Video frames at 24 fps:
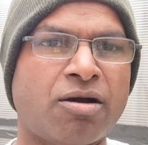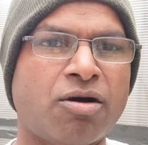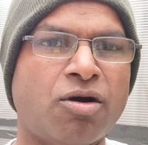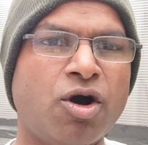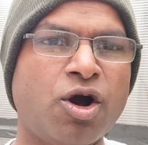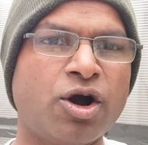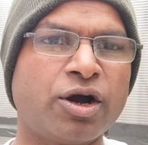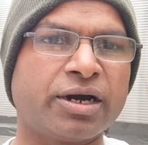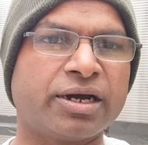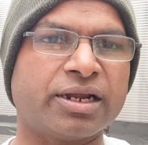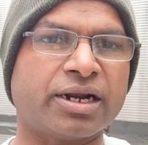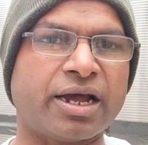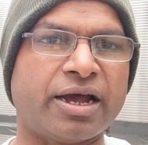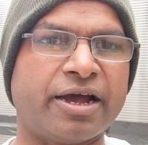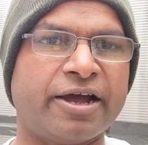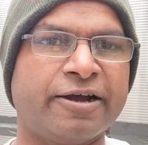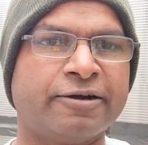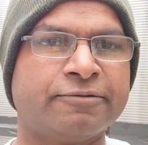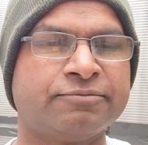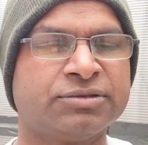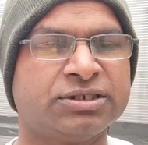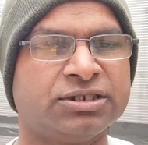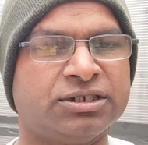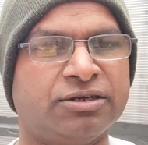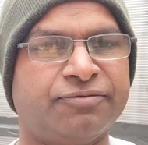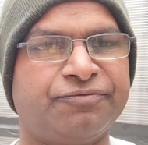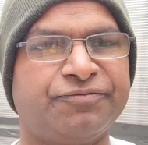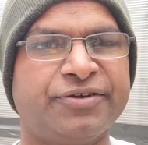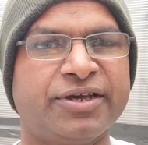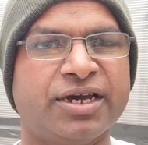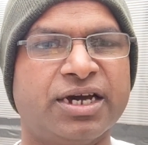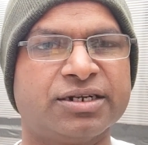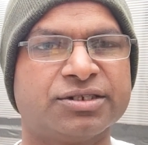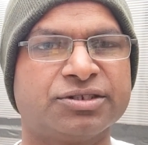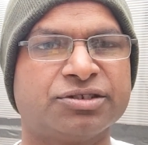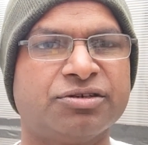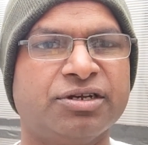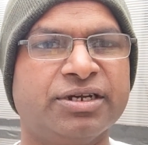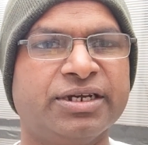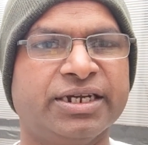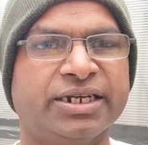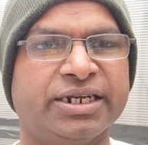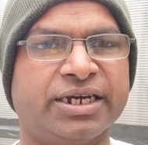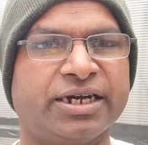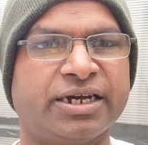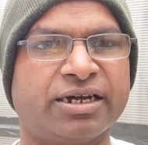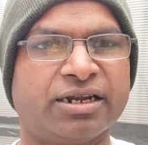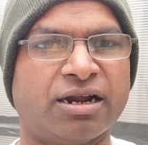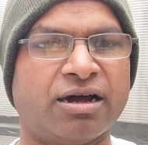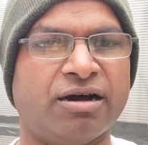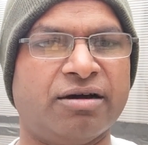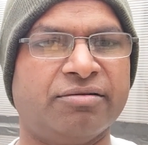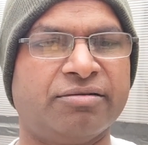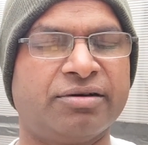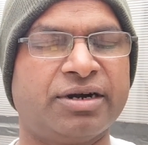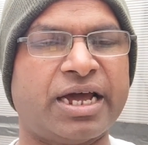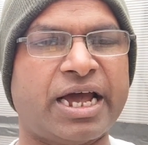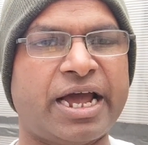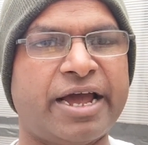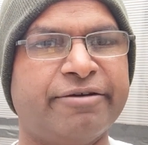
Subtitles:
Okra, if you are sowing in a ground,